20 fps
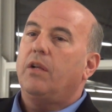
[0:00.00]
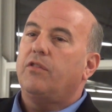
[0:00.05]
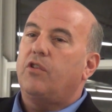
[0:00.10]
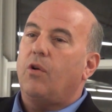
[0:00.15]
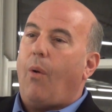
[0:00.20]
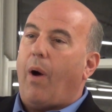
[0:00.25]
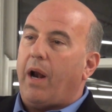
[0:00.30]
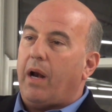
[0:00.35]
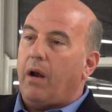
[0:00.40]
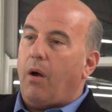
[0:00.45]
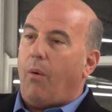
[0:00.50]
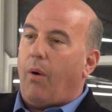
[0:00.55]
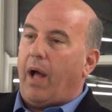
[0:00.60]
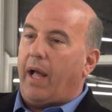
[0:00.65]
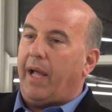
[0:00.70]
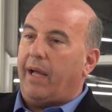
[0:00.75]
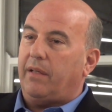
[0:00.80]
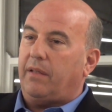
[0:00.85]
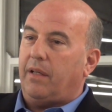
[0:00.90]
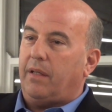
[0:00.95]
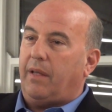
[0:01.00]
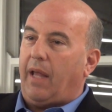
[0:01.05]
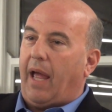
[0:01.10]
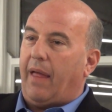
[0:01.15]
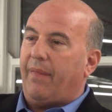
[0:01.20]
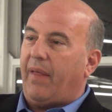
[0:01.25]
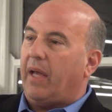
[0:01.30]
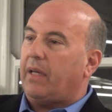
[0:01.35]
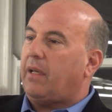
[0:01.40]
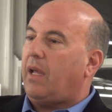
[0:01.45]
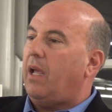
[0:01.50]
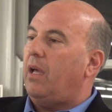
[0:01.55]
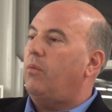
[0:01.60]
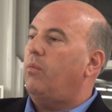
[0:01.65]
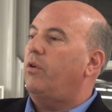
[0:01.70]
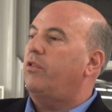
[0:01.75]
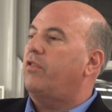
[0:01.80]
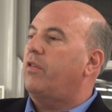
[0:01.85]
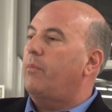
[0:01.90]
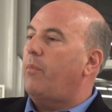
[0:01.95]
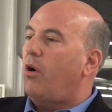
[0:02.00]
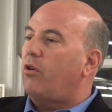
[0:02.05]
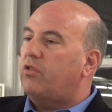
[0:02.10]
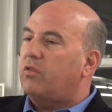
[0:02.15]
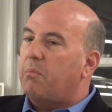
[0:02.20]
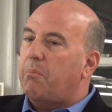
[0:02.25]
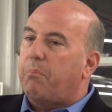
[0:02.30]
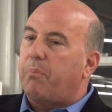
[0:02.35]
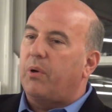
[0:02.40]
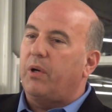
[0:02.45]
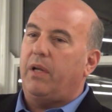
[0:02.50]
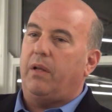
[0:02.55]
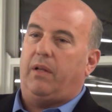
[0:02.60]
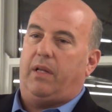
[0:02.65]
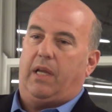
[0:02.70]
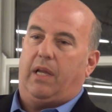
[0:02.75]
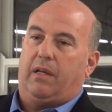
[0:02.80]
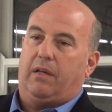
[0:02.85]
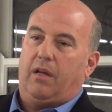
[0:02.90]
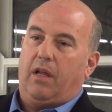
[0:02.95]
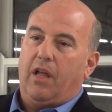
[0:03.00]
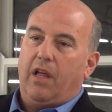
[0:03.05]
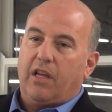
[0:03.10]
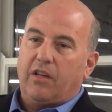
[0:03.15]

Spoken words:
Do you want to know why I did that? That kid was the most brilliant